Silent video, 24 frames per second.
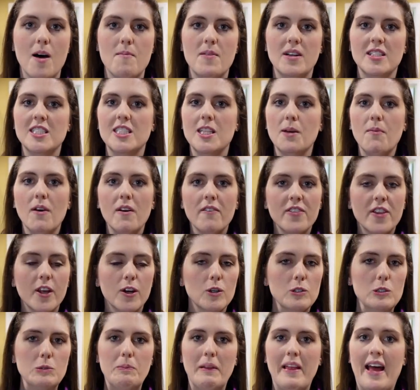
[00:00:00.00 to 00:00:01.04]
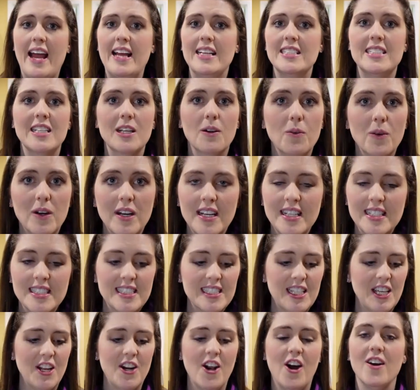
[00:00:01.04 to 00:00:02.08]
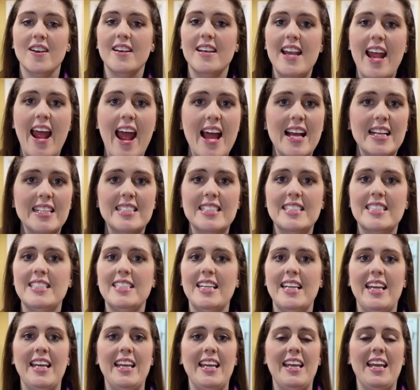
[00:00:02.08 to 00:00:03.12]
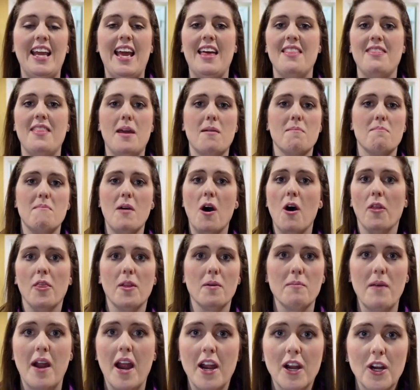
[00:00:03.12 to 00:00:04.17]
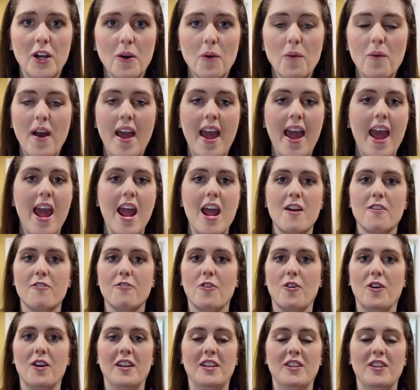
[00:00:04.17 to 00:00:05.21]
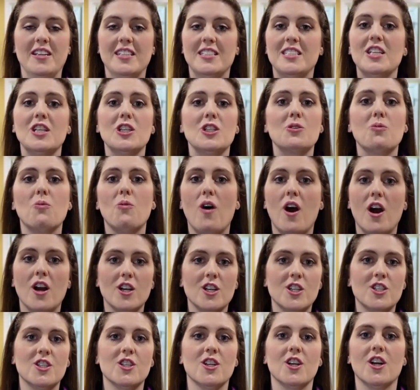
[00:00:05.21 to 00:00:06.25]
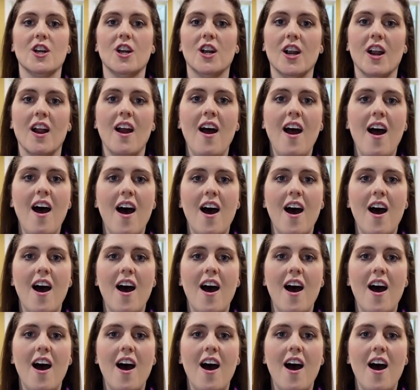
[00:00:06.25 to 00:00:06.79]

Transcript: Some of those plastic ones get all nasty and they melt in the microwave or in the dishwasher.